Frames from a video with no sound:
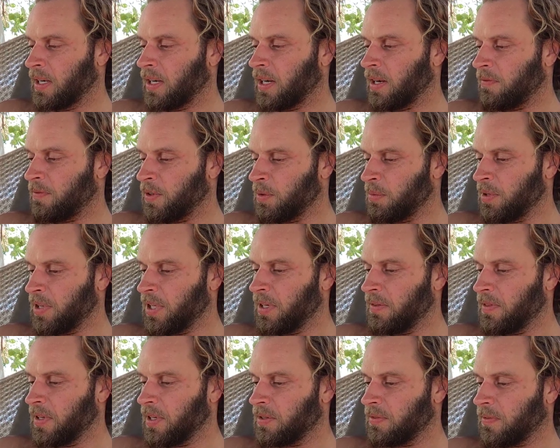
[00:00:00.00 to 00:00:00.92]
If you
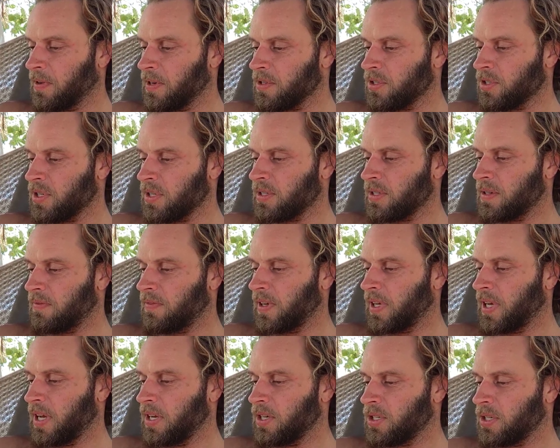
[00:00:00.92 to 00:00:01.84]
believe these false
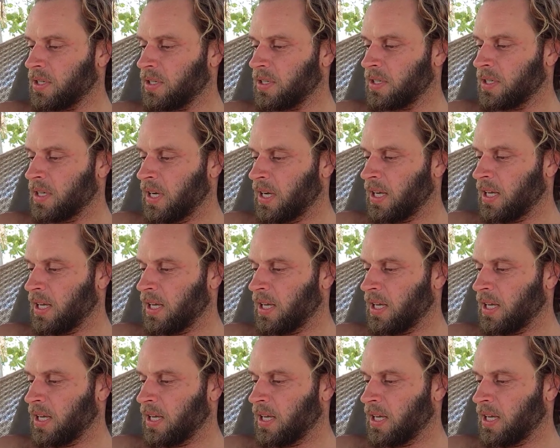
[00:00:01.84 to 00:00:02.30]
justifications,